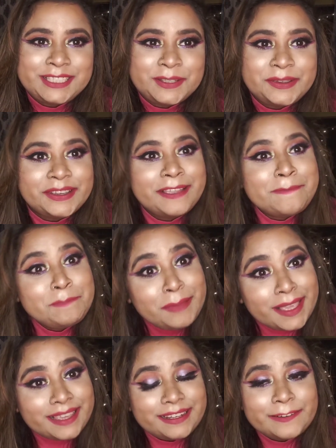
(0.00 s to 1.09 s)
so you can
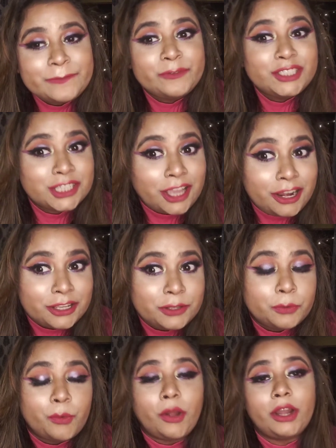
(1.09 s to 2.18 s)
pick which color
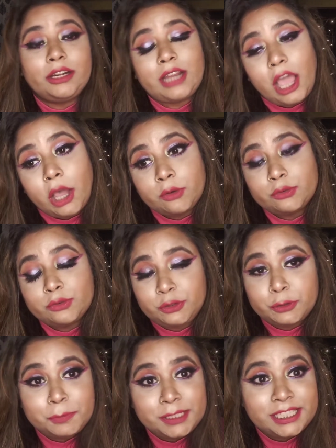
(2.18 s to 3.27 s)
you want, how
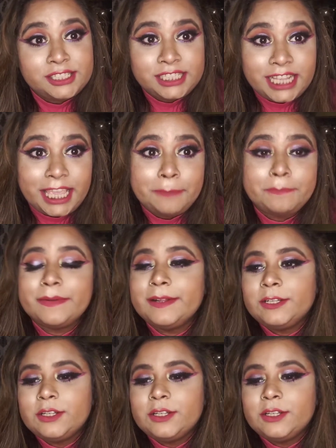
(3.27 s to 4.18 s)
should be the shape,